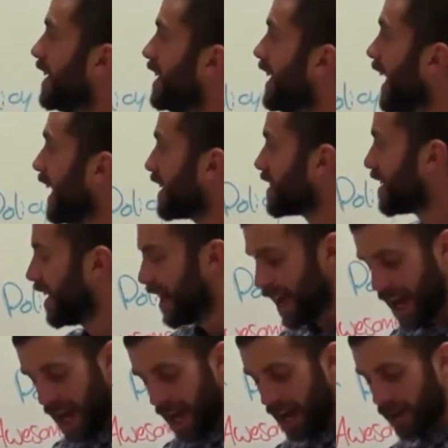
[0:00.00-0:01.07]
Next.
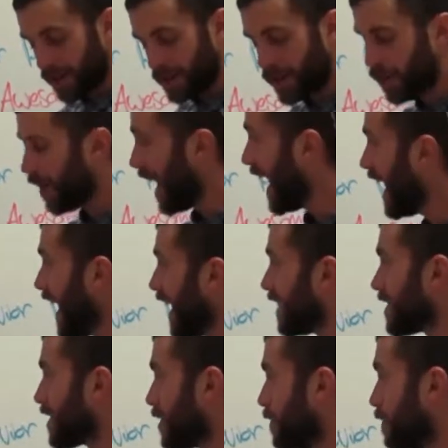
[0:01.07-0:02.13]
How to
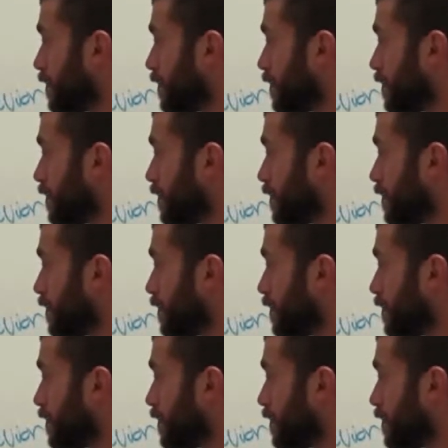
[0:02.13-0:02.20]
ask.